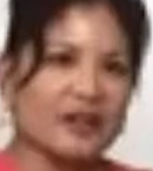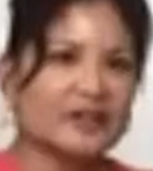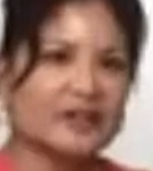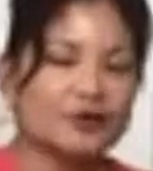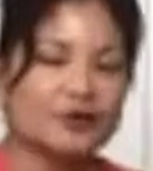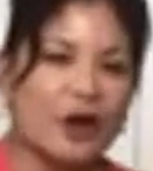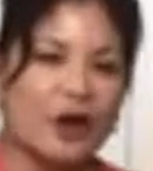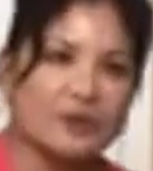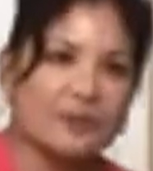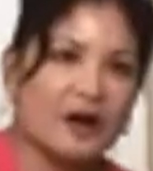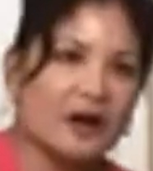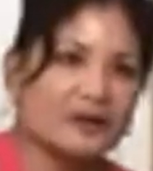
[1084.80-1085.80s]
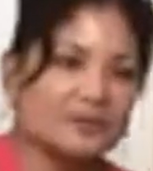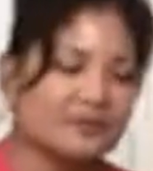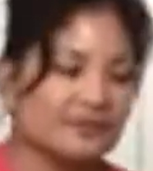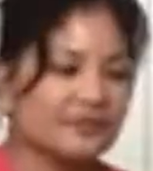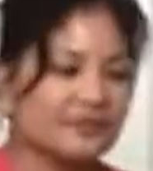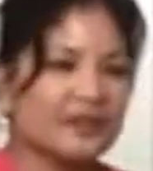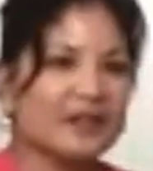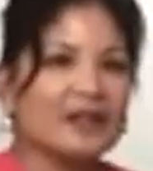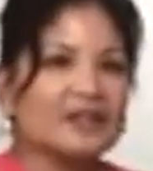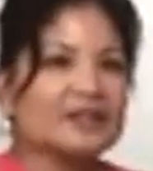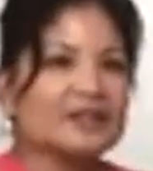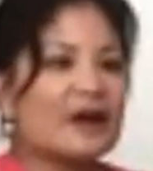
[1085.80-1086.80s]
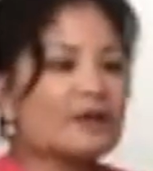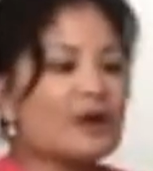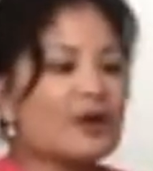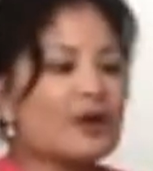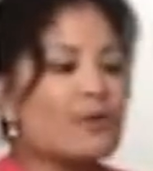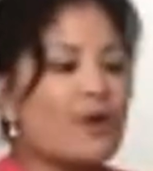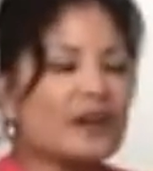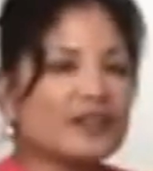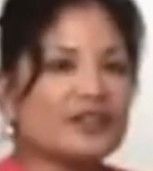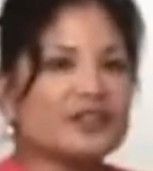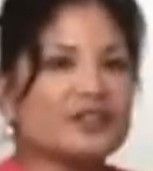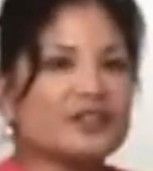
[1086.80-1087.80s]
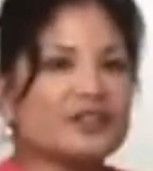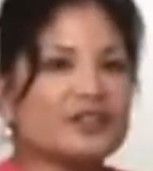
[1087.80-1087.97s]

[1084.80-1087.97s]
and then drop your bottom. Now what I want you to do is get